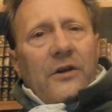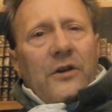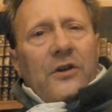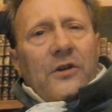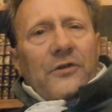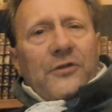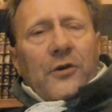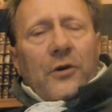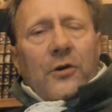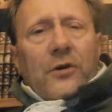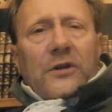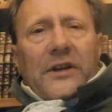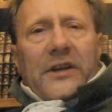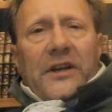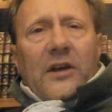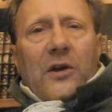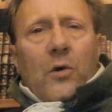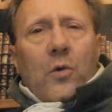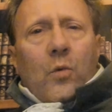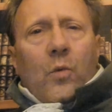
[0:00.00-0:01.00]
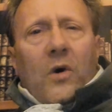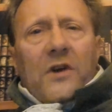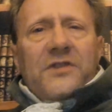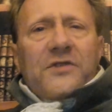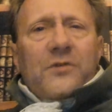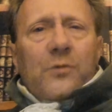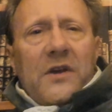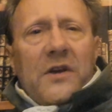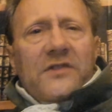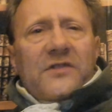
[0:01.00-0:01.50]
Thirdly,
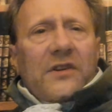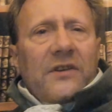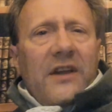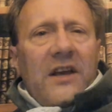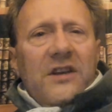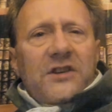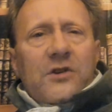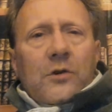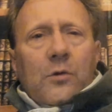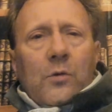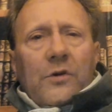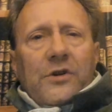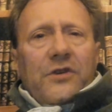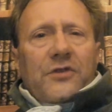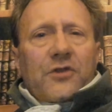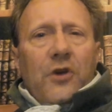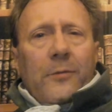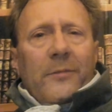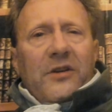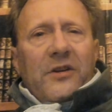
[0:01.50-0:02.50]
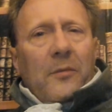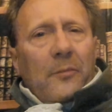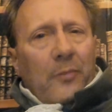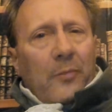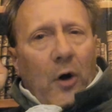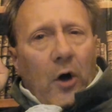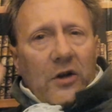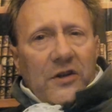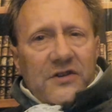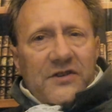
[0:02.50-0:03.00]
once we as a nation were determined to
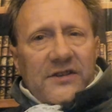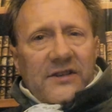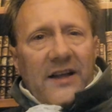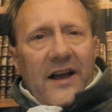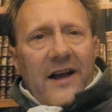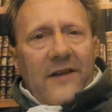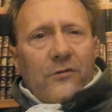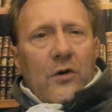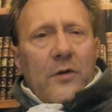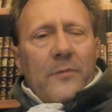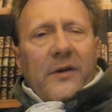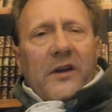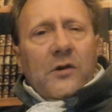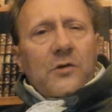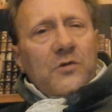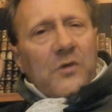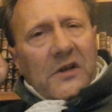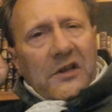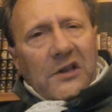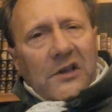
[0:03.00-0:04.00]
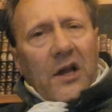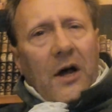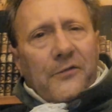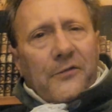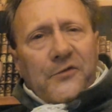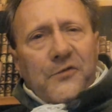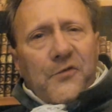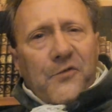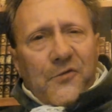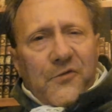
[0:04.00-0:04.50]
abolish slavery because we
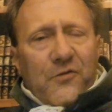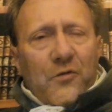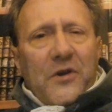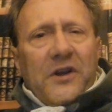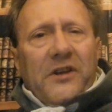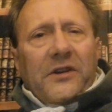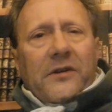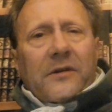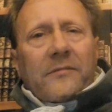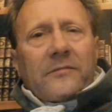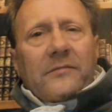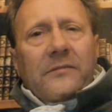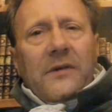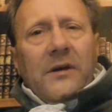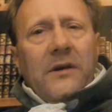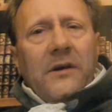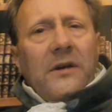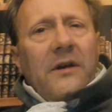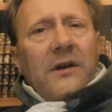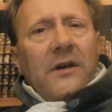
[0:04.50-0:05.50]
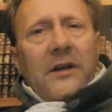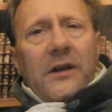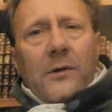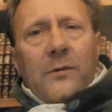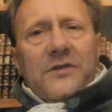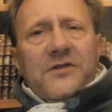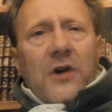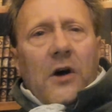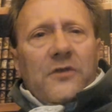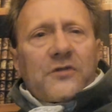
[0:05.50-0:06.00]
loved freedom, it
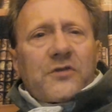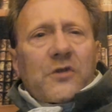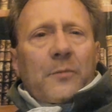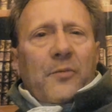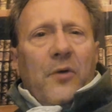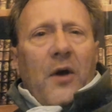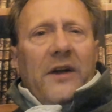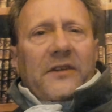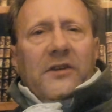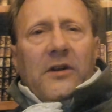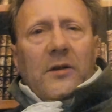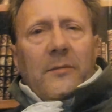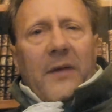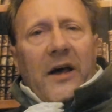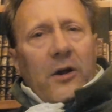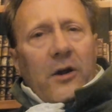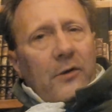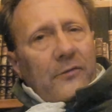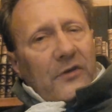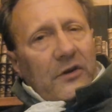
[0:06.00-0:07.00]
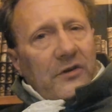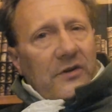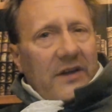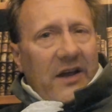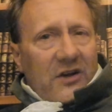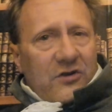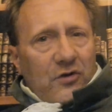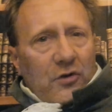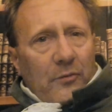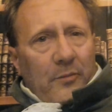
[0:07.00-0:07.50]
was also a practical matter of
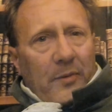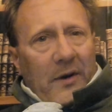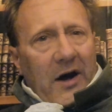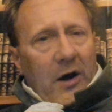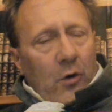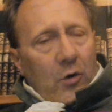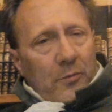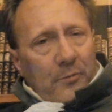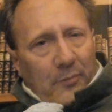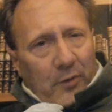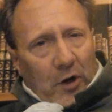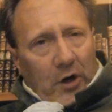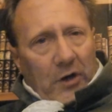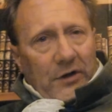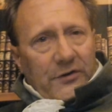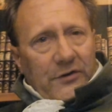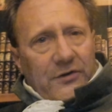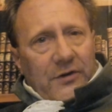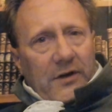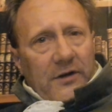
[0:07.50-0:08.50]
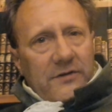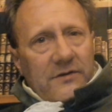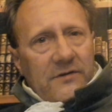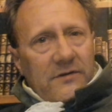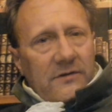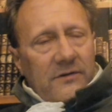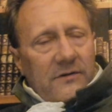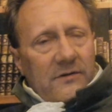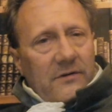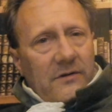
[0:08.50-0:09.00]
international power
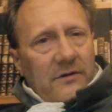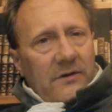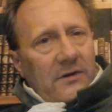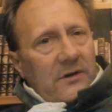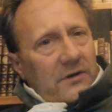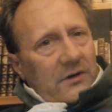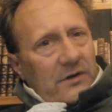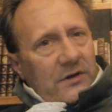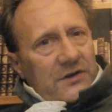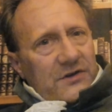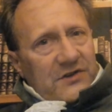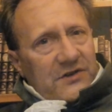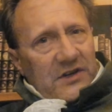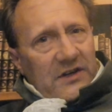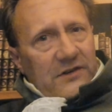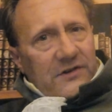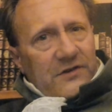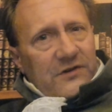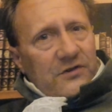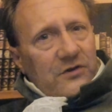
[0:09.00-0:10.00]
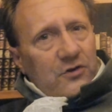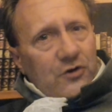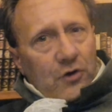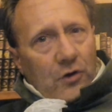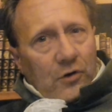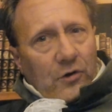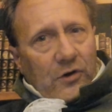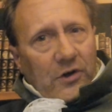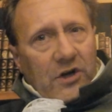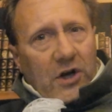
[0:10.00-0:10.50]
politics. Since
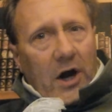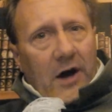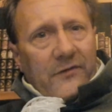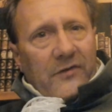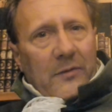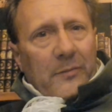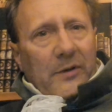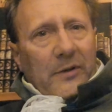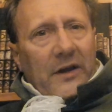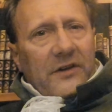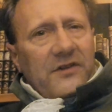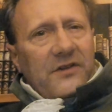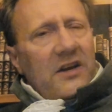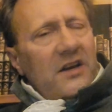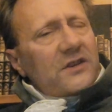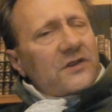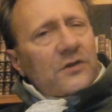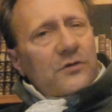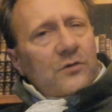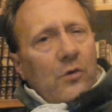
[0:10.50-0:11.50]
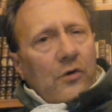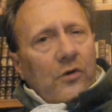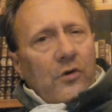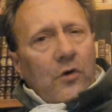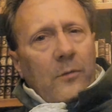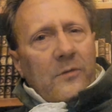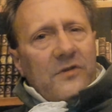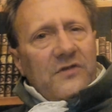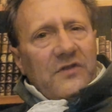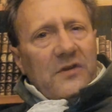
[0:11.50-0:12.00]
sugar and coffee plantations
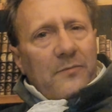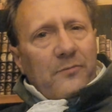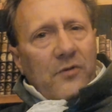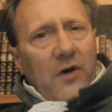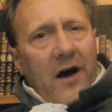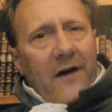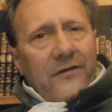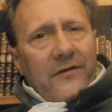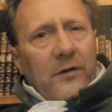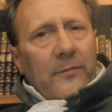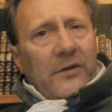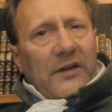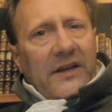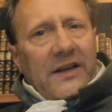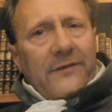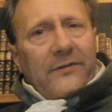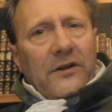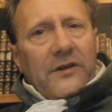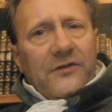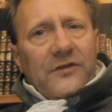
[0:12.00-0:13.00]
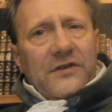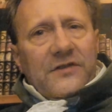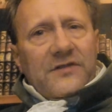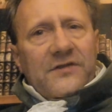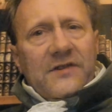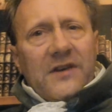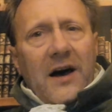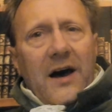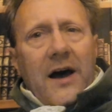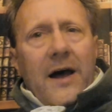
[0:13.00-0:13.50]
enormously profitable even at this
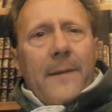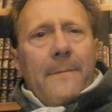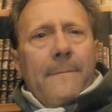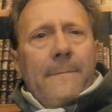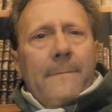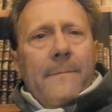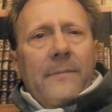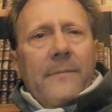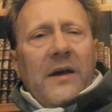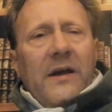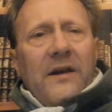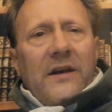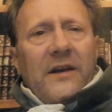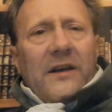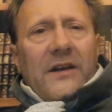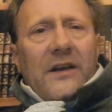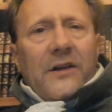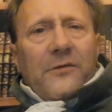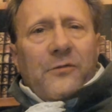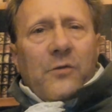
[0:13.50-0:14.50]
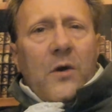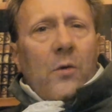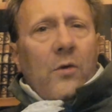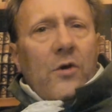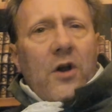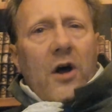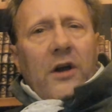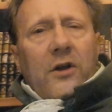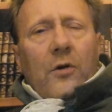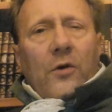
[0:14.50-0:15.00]
time, if we were
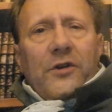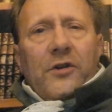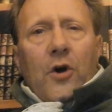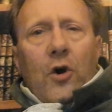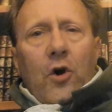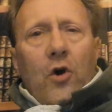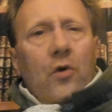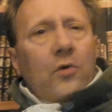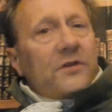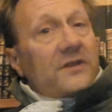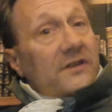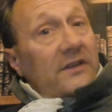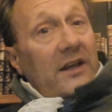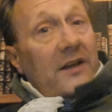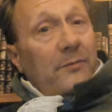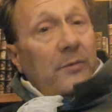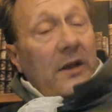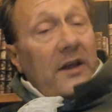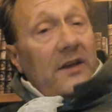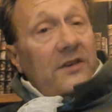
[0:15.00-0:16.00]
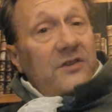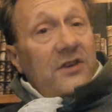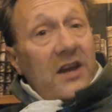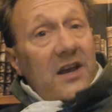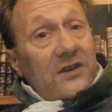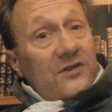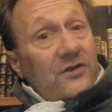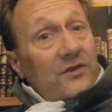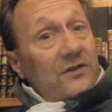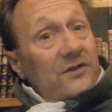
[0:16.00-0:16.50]
not going to own slave
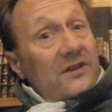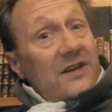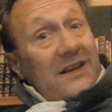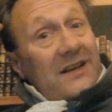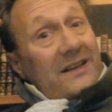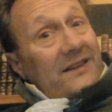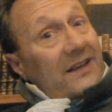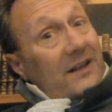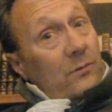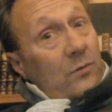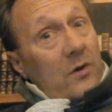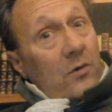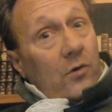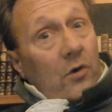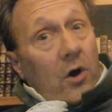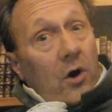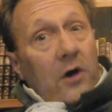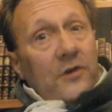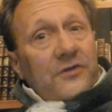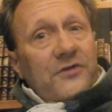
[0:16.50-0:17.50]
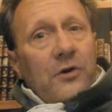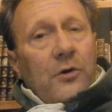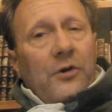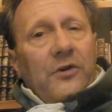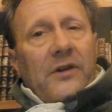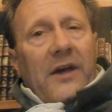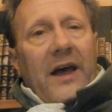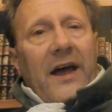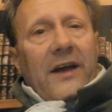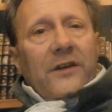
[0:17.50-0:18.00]
plantations, then we were also going
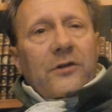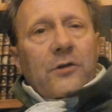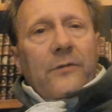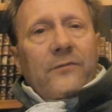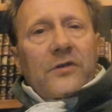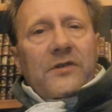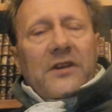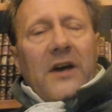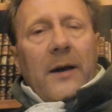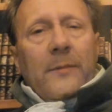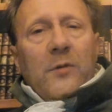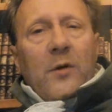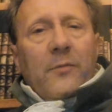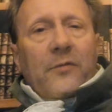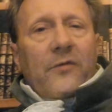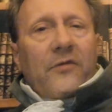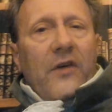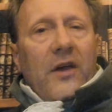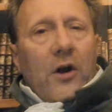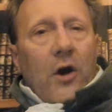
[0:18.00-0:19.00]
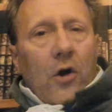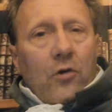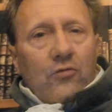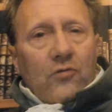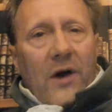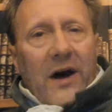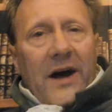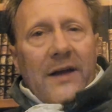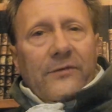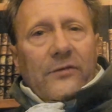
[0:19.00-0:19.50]
to act over time to prevent our
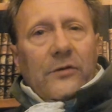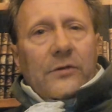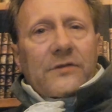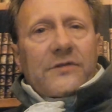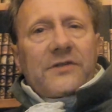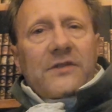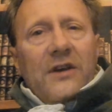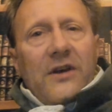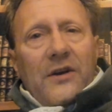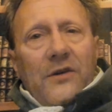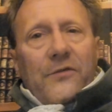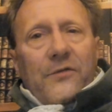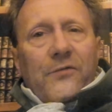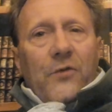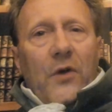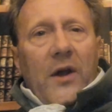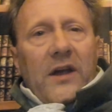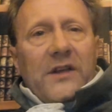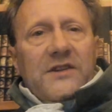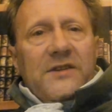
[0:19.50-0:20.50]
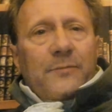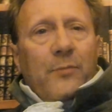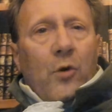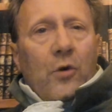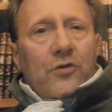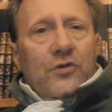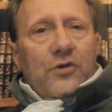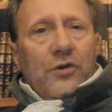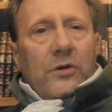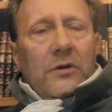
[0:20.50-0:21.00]
rivals, France,
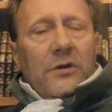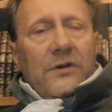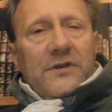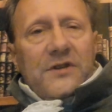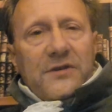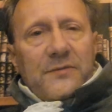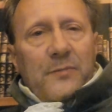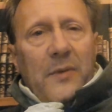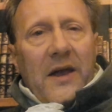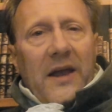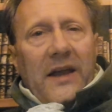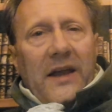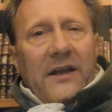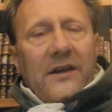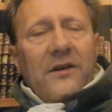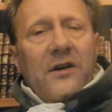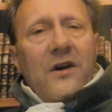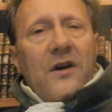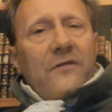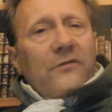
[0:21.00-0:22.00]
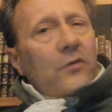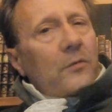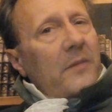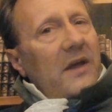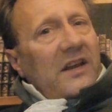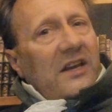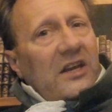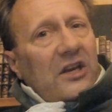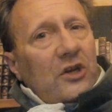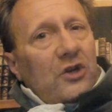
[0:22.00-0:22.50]
Portugal, and Spain, from
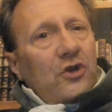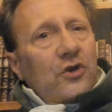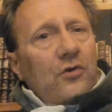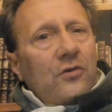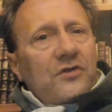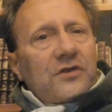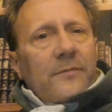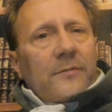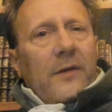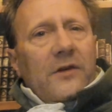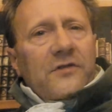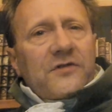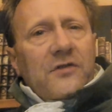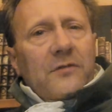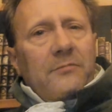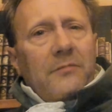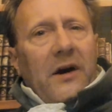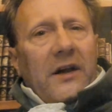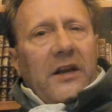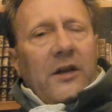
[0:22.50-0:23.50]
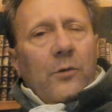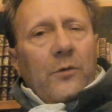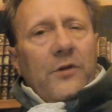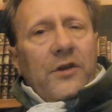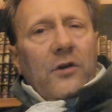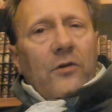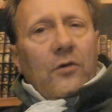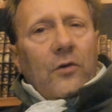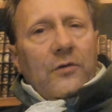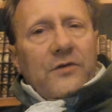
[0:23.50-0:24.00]
making huge amounts of money with
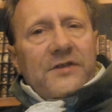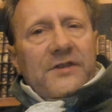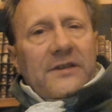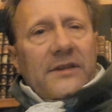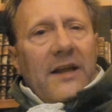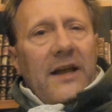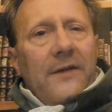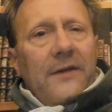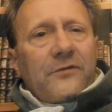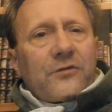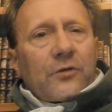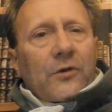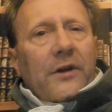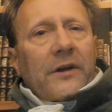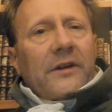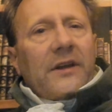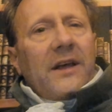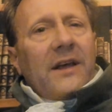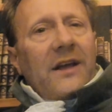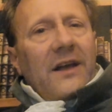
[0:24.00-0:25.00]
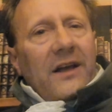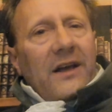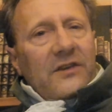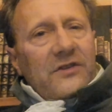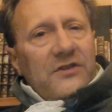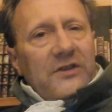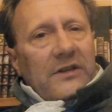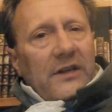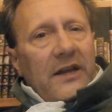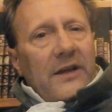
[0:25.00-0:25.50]
their own slave trade and
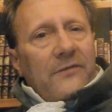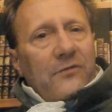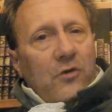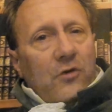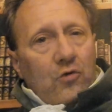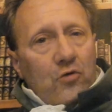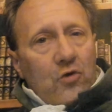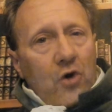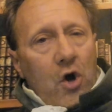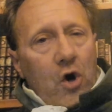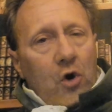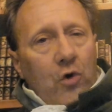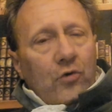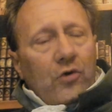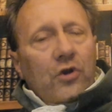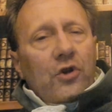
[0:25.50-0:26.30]
slave-grown